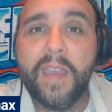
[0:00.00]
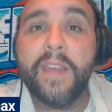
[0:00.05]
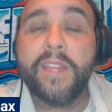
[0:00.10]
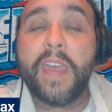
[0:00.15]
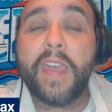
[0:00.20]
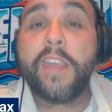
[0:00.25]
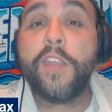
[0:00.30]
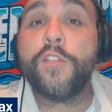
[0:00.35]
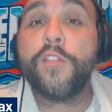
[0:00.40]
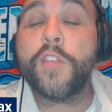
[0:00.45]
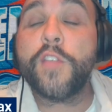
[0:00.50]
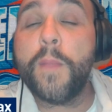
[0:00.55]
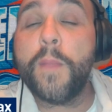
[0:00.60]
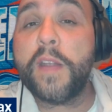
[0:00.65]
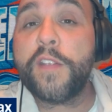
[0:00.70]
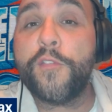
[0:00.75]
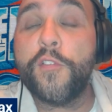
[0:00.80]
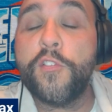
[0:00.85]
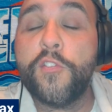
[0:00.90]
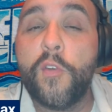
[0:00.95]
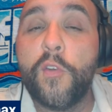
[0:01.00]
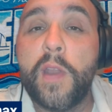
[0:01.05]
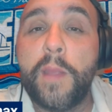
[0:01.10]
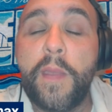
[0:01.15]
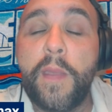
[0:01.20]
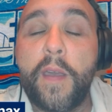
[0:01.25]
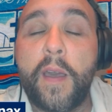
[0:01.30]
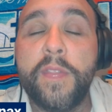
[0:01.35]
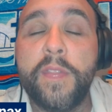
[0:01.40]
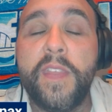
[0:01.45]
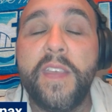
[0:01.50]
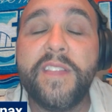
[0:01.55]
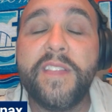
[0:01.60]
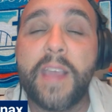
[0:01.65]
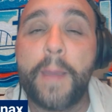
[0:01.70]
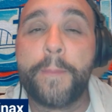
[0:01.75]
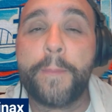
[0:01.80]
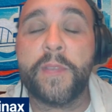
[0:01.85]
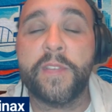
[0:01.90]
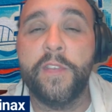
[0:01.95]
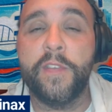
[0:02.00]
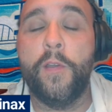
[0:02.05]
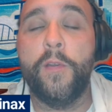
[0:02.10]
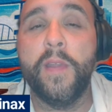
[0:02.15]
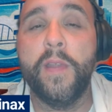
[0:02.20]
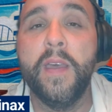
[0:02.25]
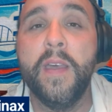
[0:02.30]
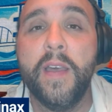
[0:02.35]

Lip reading: Thank you so much for joining me on this episode